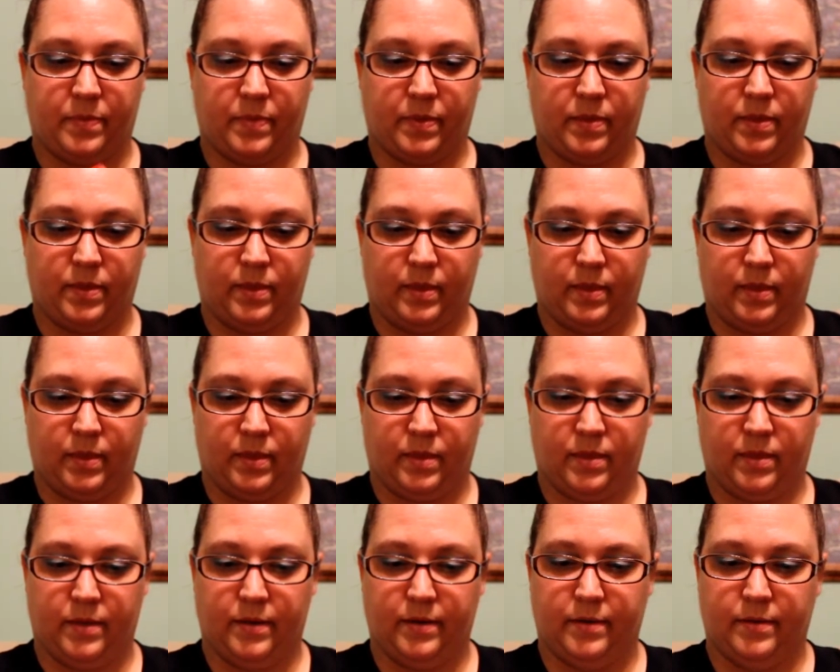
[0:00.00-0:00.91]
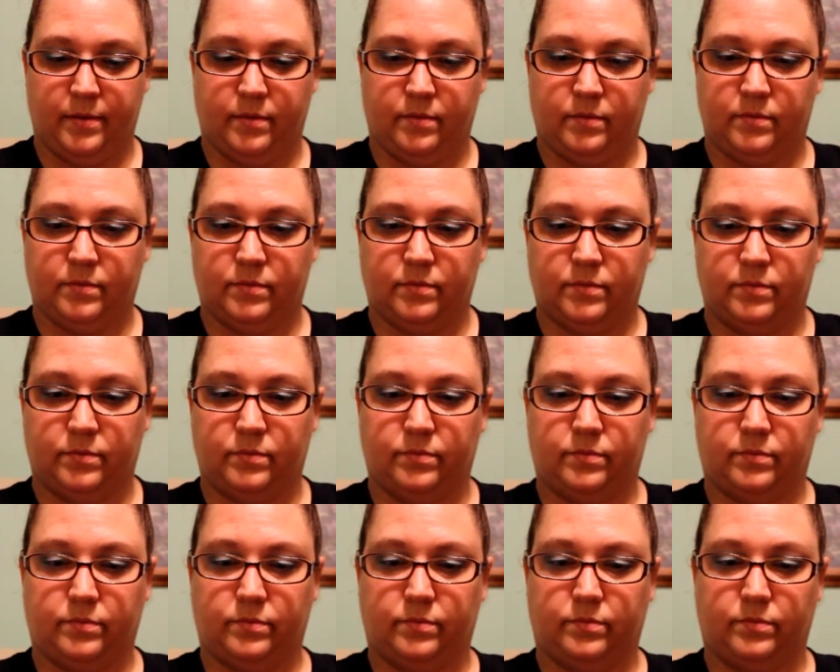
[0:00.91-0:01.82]

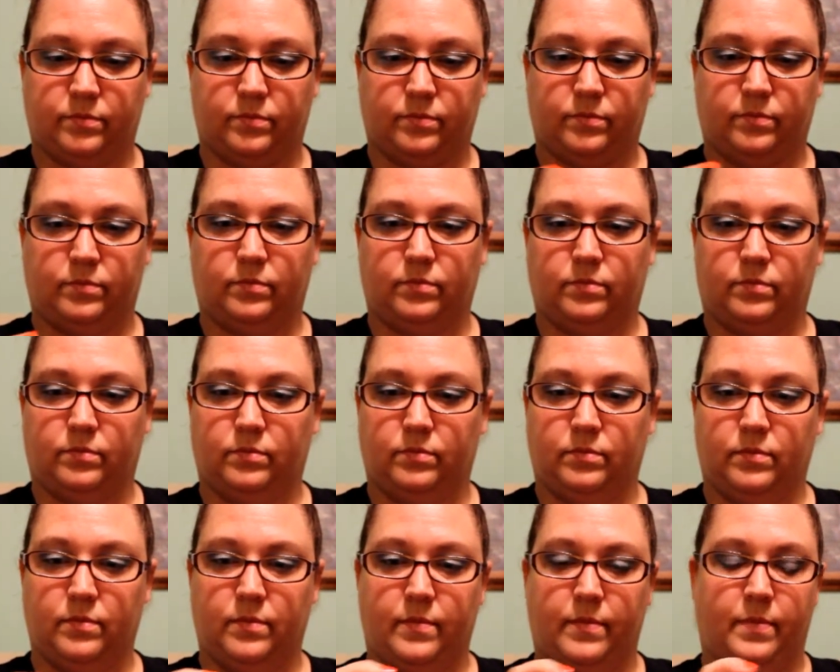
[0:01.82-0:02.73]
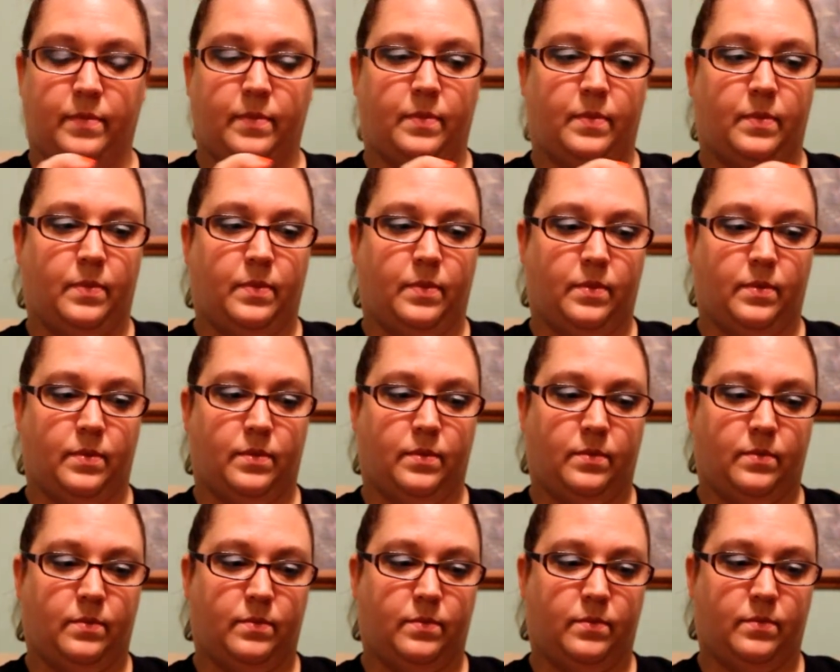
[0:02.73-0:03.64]

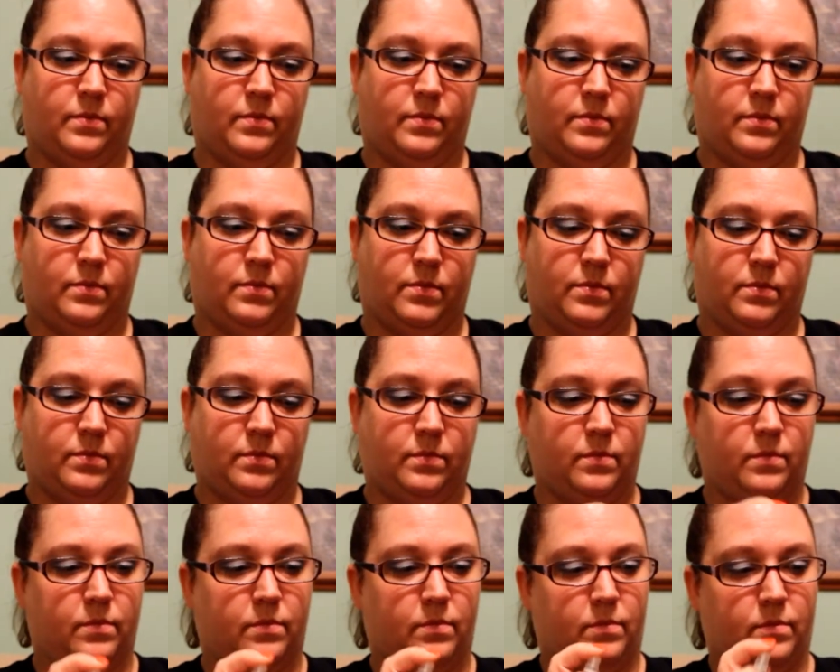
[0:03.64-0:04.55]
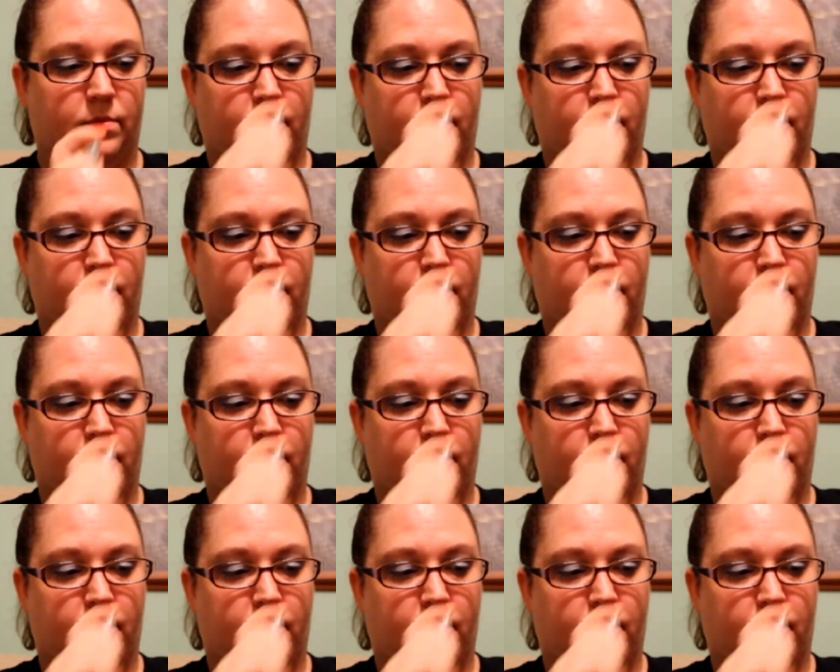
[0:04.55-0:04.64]
Nobody speaks.